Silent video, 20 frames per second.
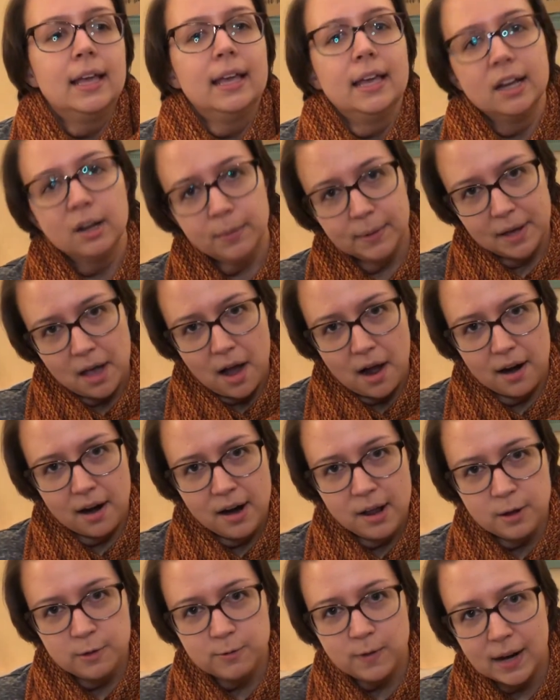here we are,
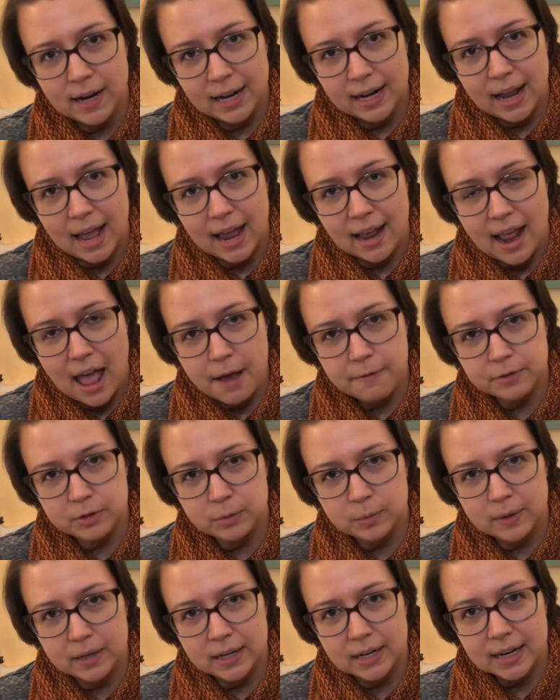Friday night
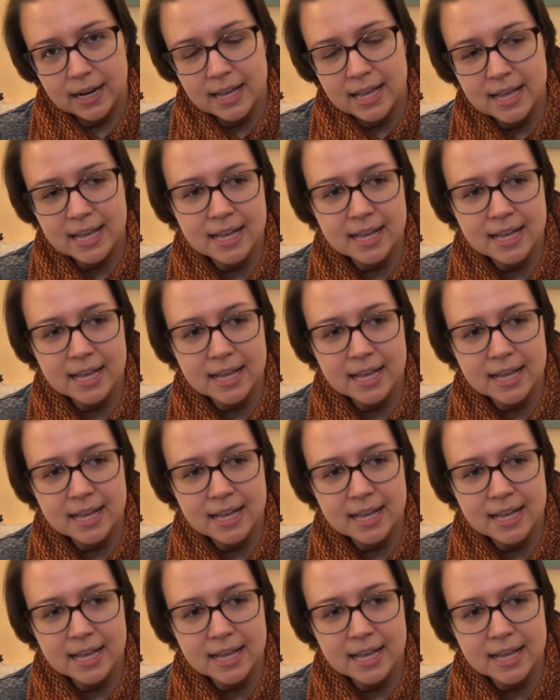after work,